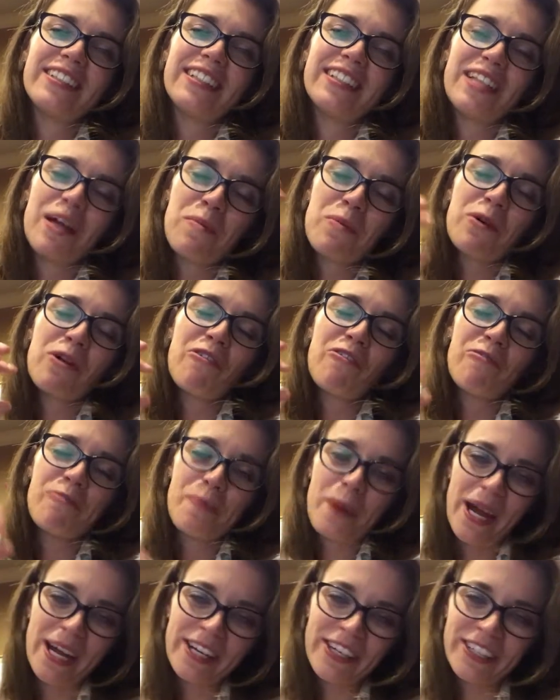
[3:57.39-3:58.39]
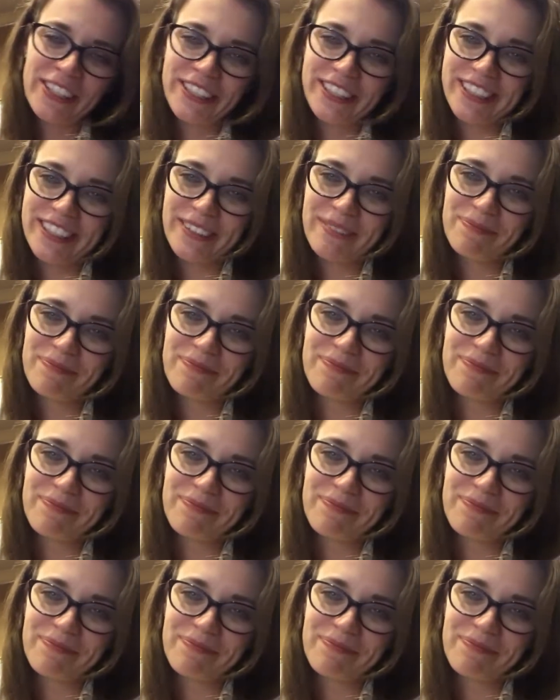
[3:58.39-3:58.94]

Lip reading: number of backers.